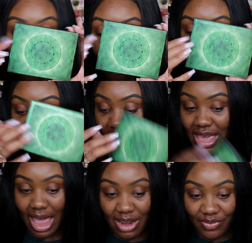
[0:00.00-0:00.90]
on the
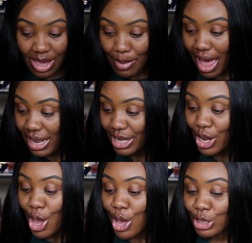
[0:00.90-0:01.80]
Envy palette.
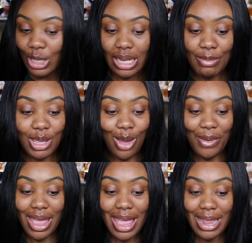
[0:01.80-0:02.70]
So let me go
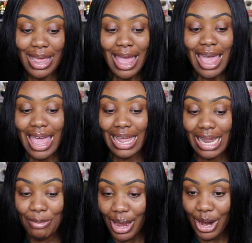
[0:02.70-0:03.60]
ahead and
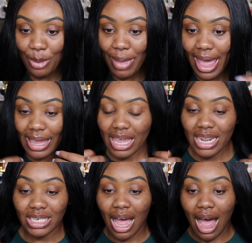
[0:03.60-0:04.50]
clip my hair back. It
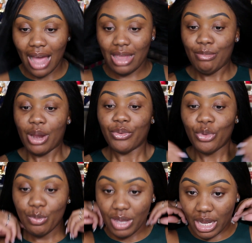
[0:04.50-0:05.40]
is hot in my
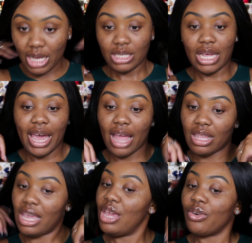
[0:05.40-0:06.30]
room because I had the
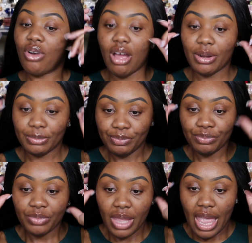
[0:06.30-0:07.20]
heater on
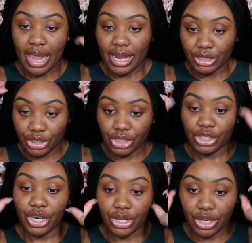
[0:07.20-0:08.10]
and I
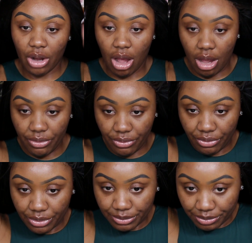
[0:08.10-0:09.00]
just turned it
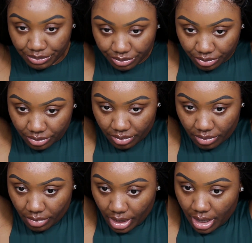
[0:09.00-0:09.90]
off.
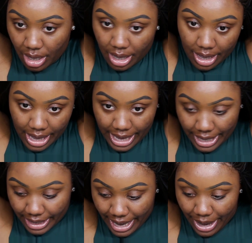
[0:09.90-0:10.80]

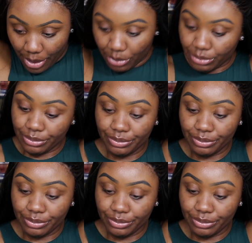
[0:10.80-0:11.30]
And now